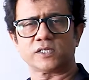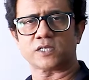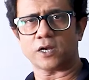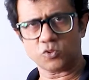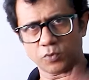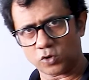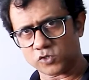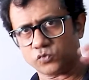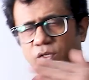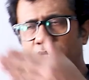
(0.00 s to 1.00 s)
search
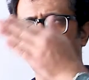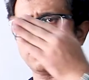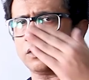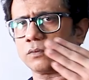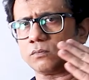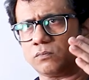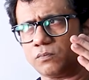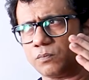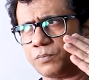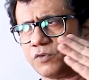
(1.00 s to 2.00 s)
because we
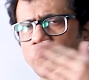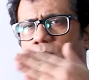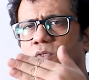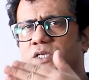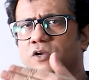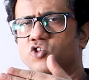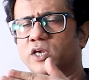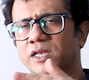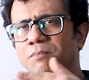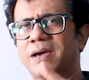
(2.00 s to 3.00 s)
perform the
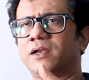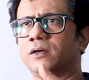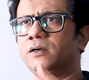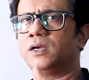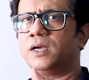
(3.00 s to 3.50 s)
searching in a manner,